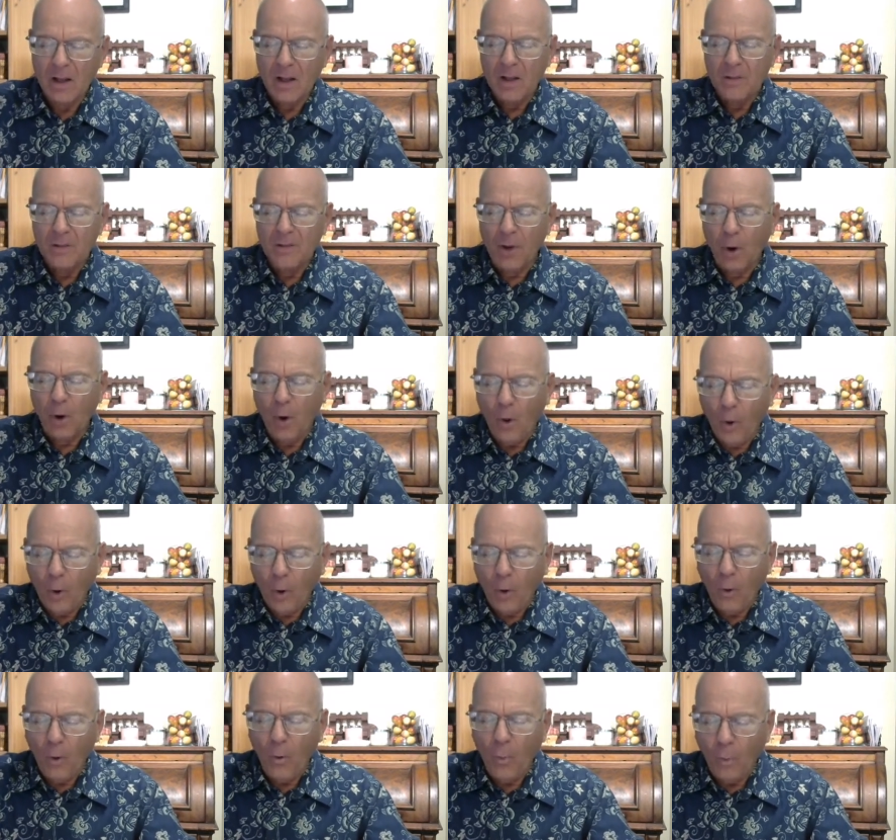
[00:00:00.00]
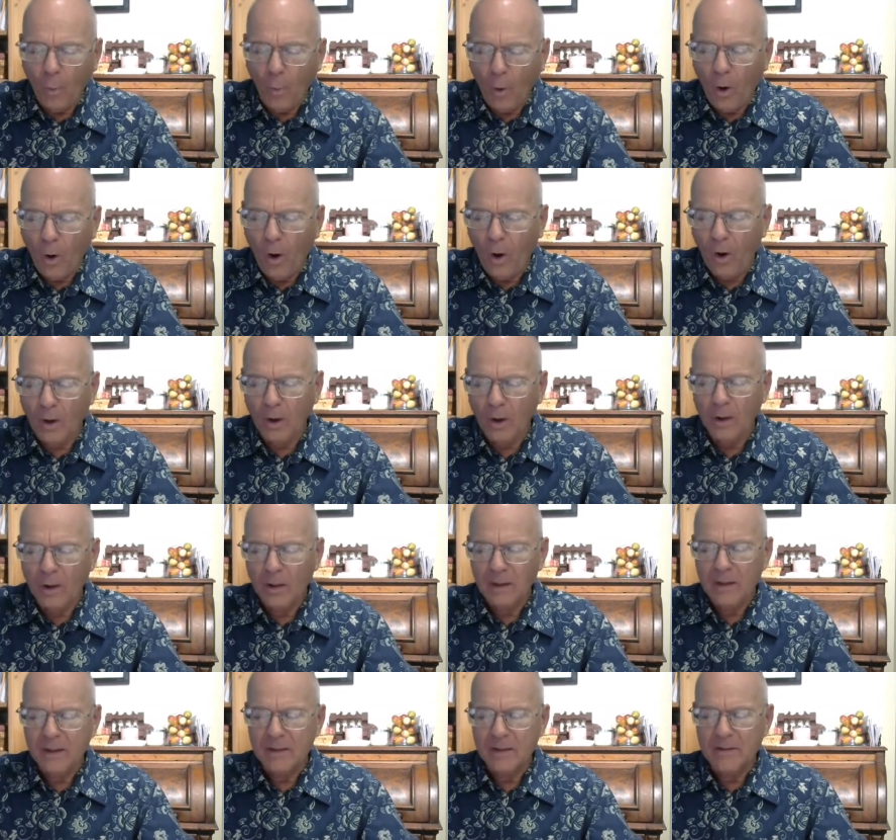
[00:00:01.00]
The whole wall
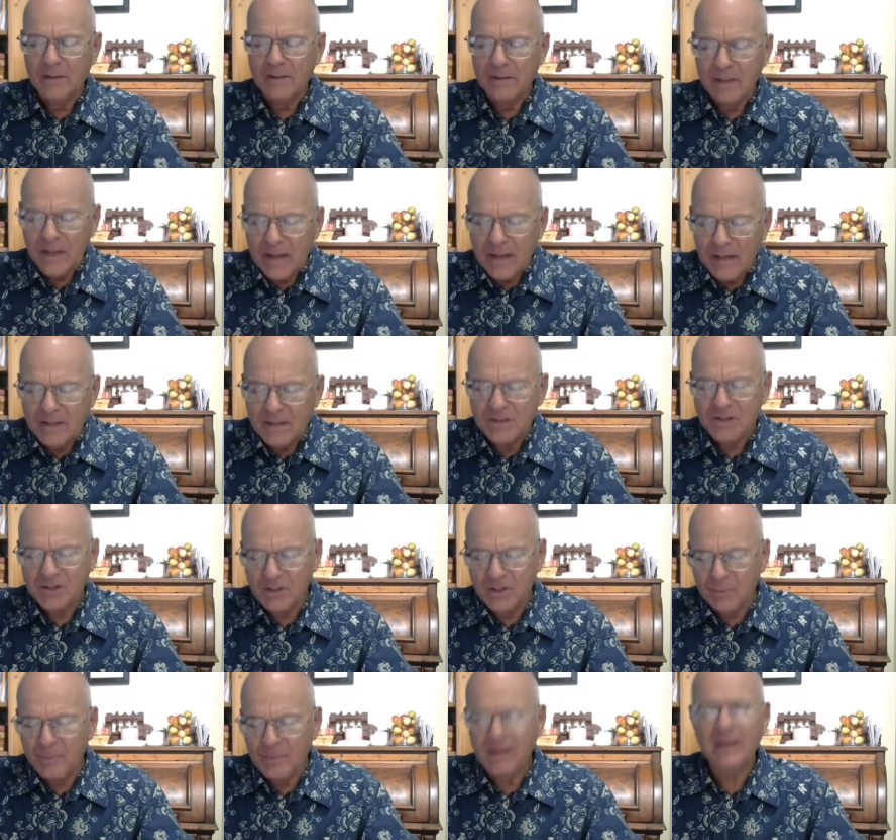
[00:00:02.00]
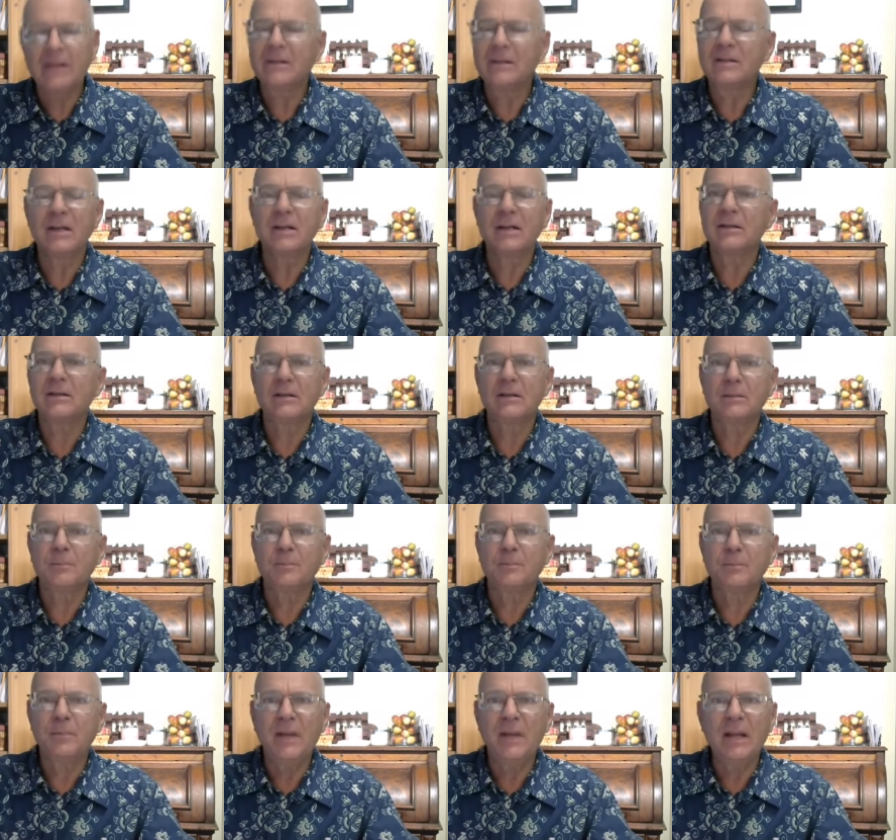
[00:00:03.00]
needs to be
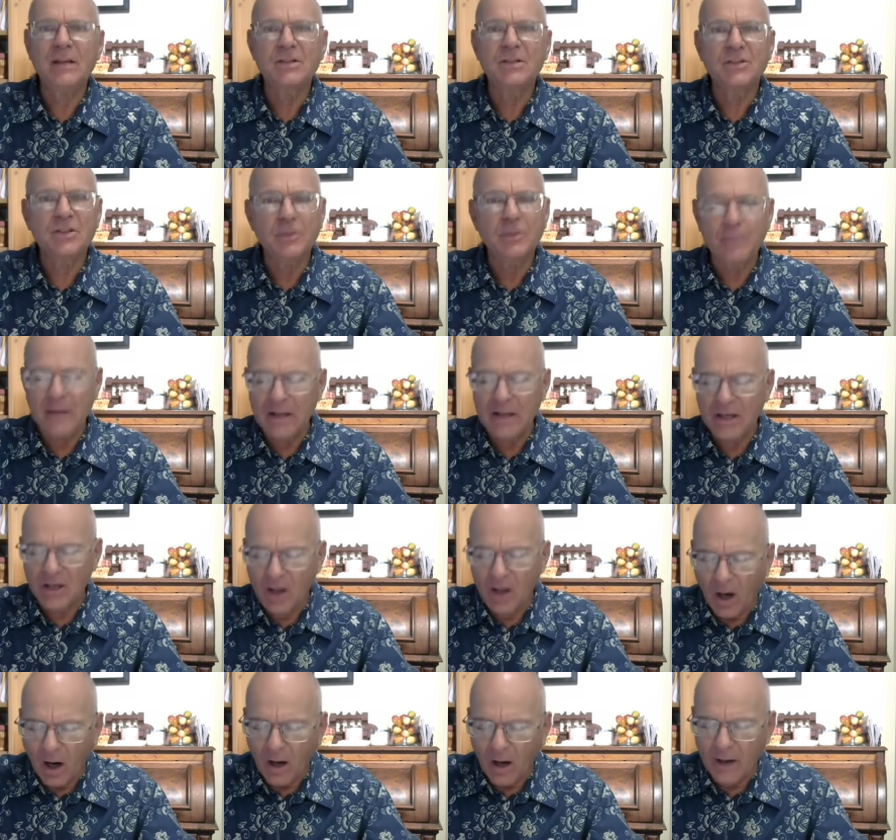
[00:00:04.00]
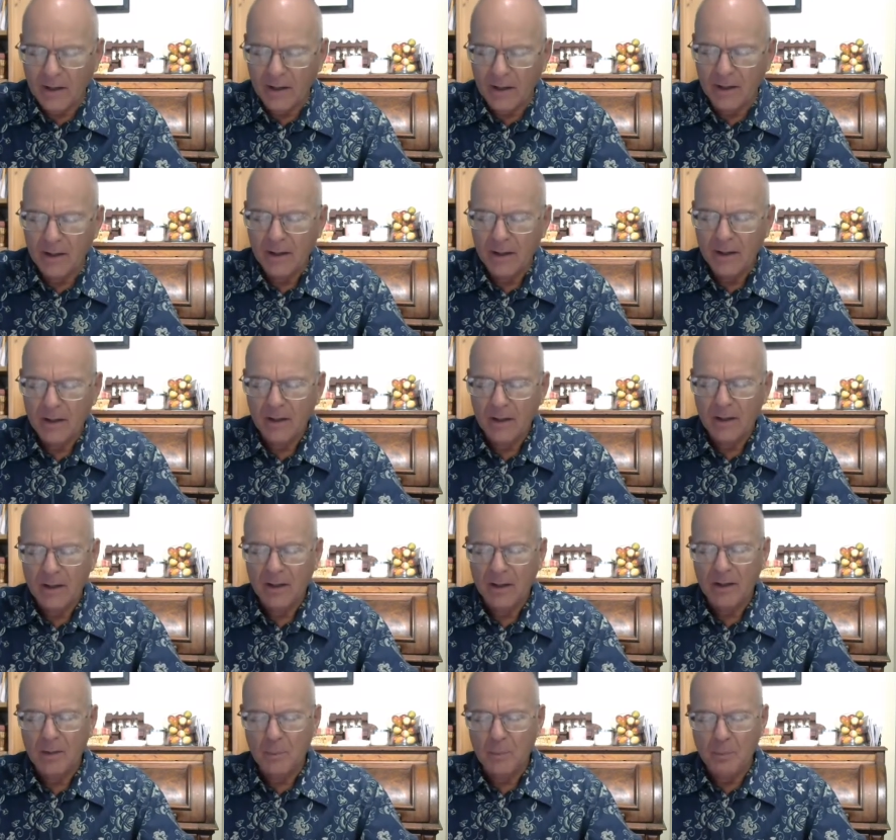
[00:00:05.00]
needs to be guarded
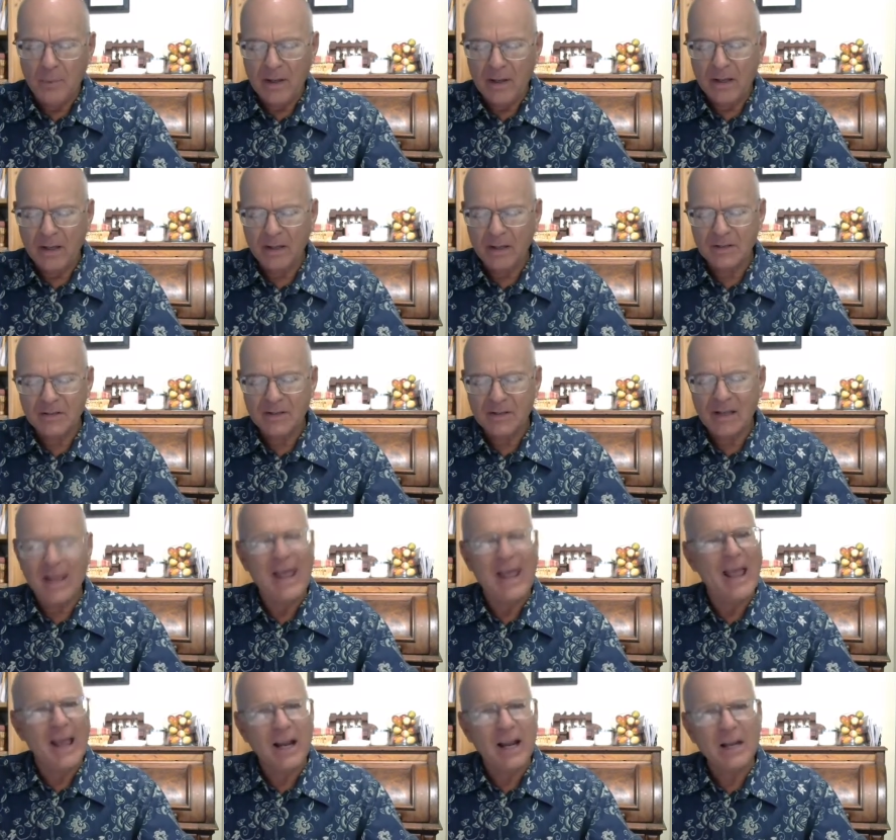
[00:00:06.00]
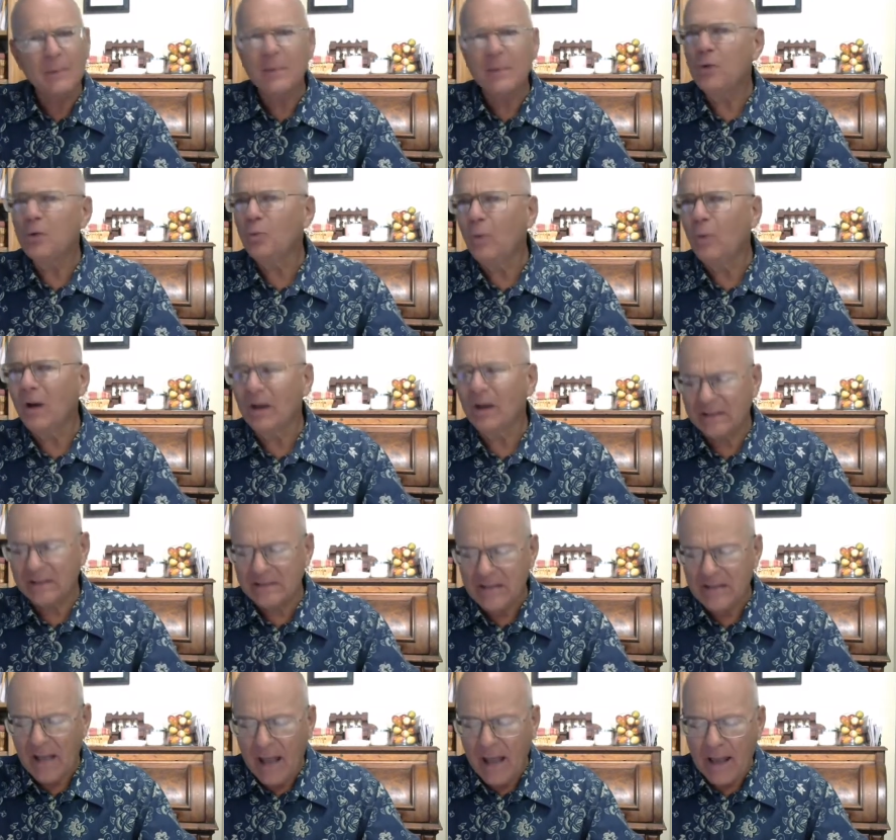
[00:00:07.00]
because the enemy will
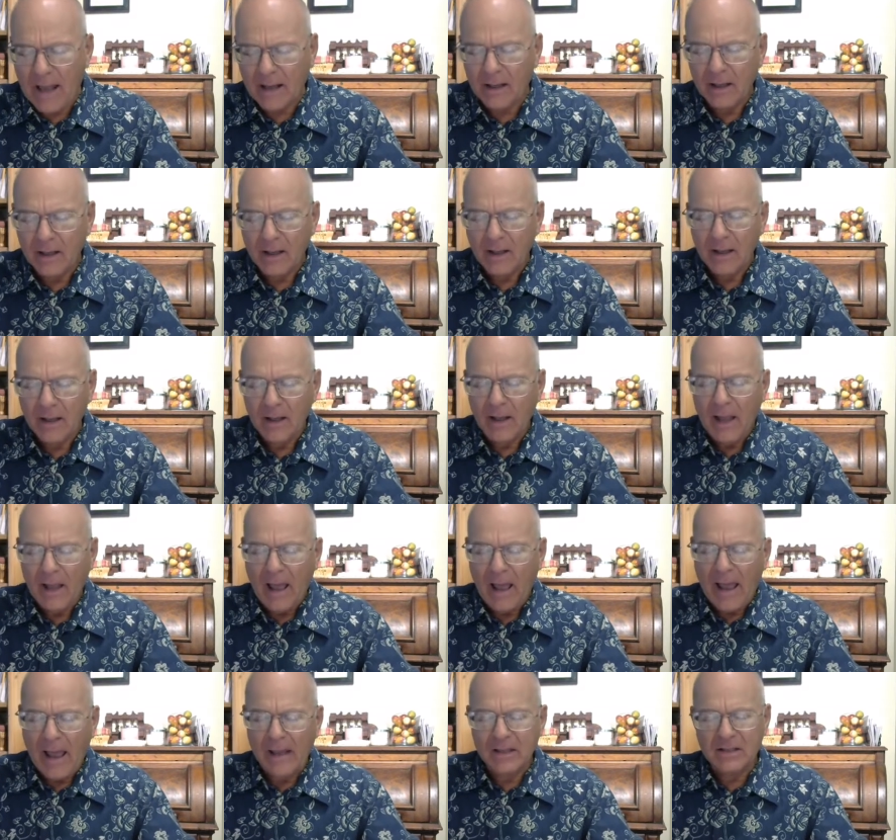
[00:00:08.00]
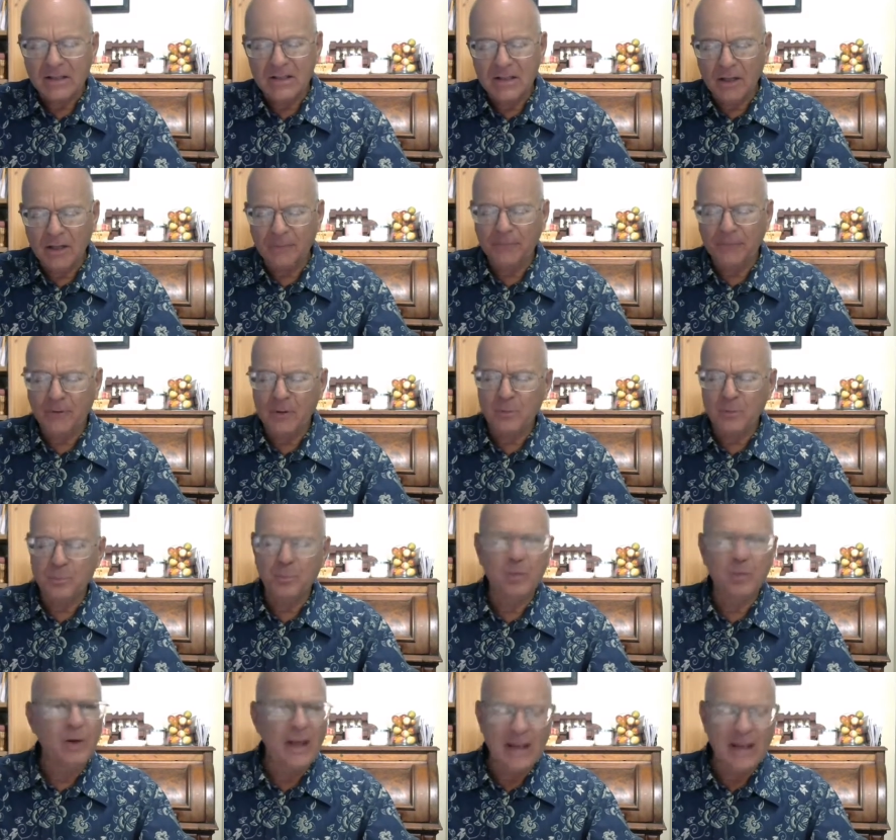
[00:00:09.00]
attack at
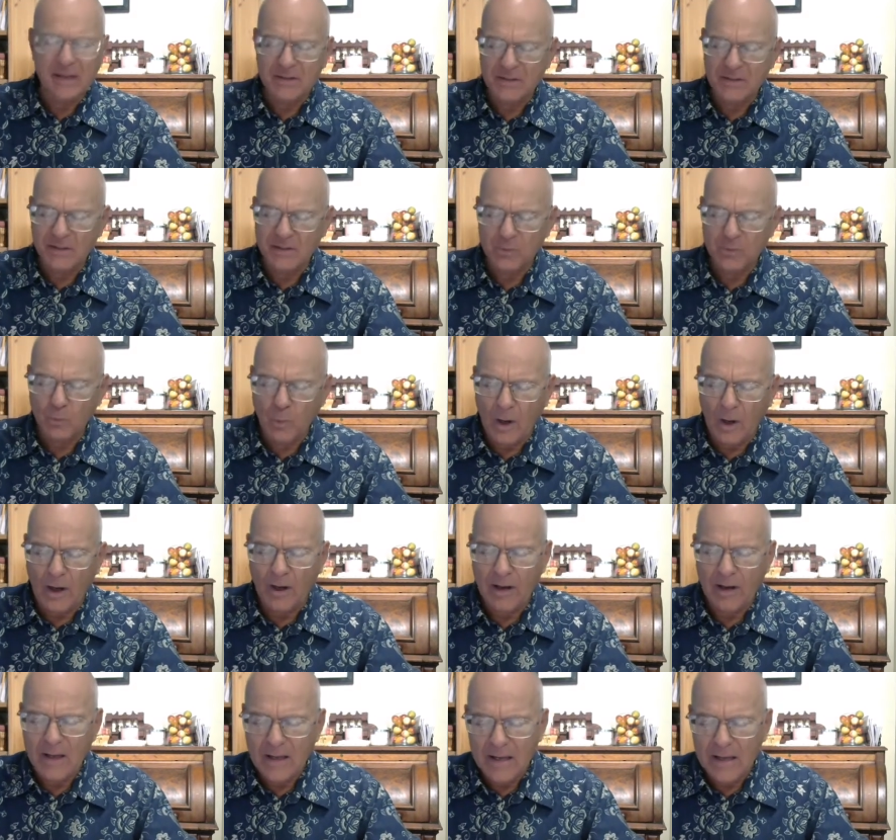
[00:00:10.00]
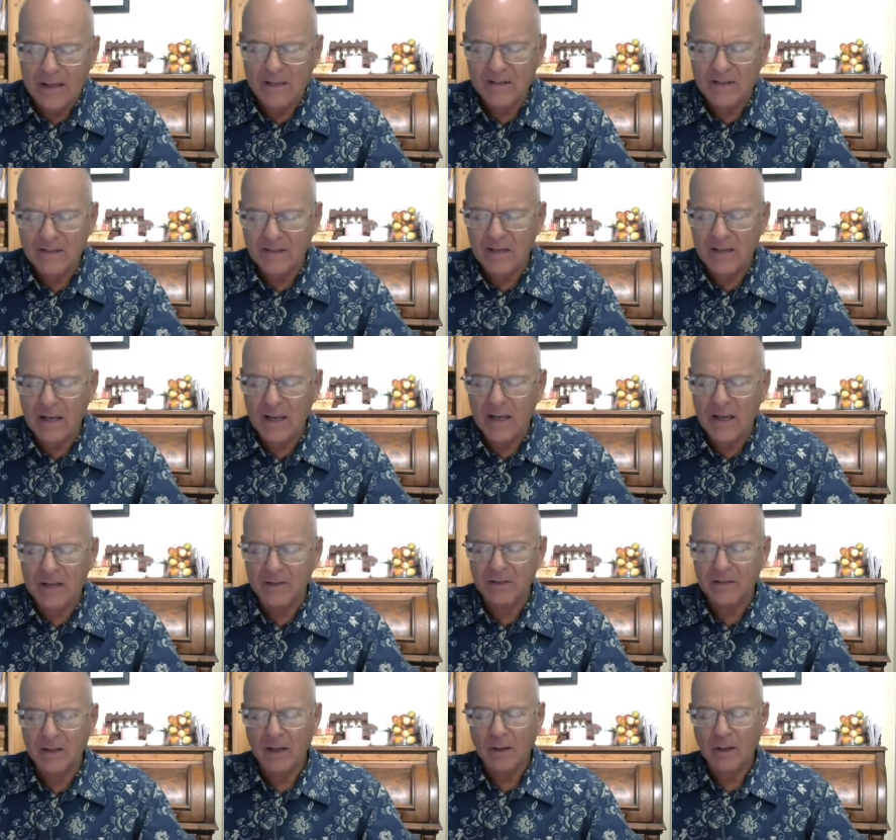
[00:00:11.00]
different places where he
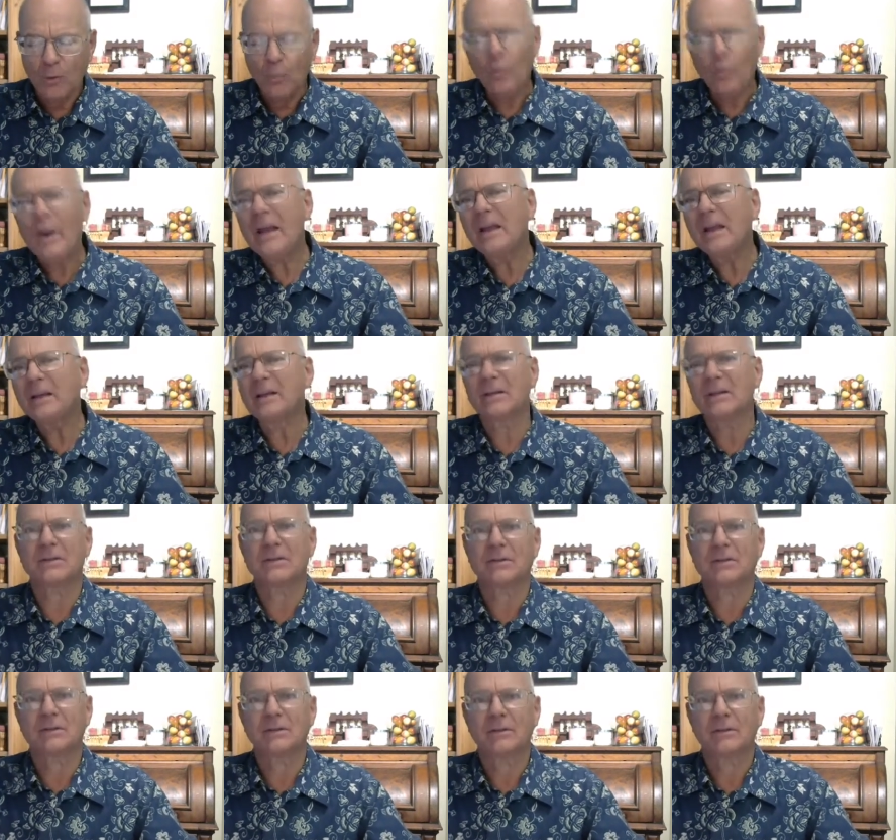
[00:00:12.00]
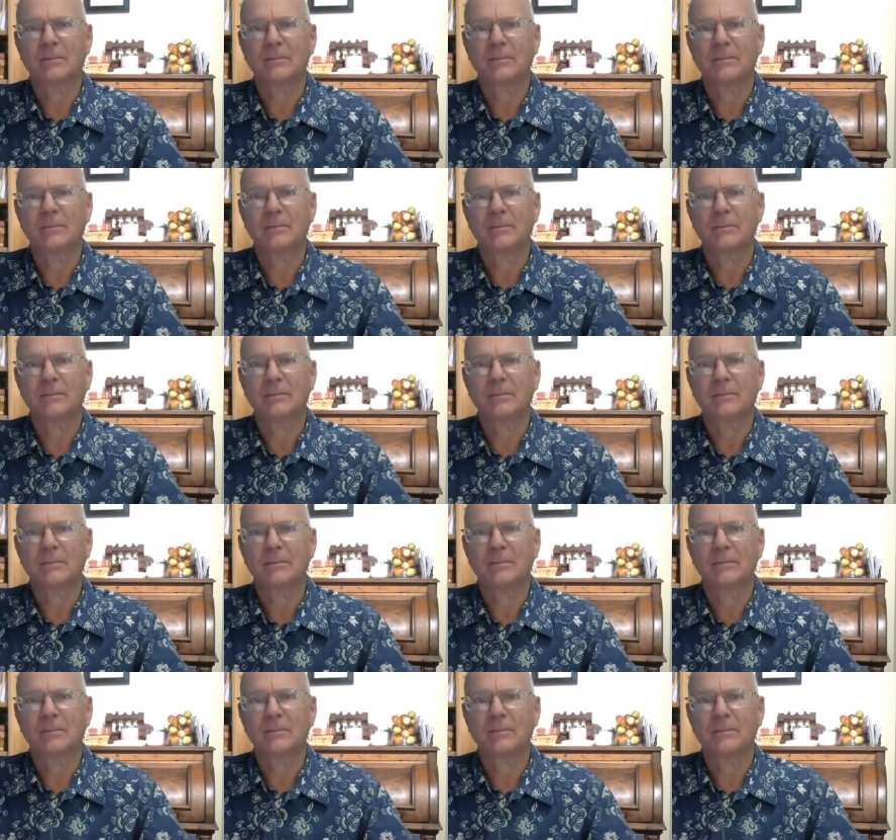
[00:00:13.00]
sees weaknesses.